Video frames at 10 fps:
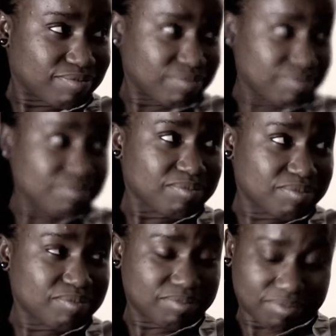make
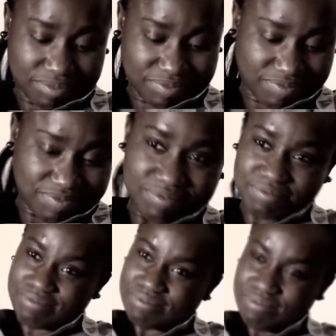sure I
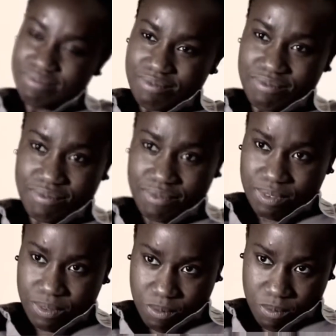
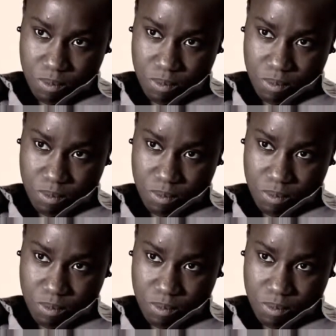pass all my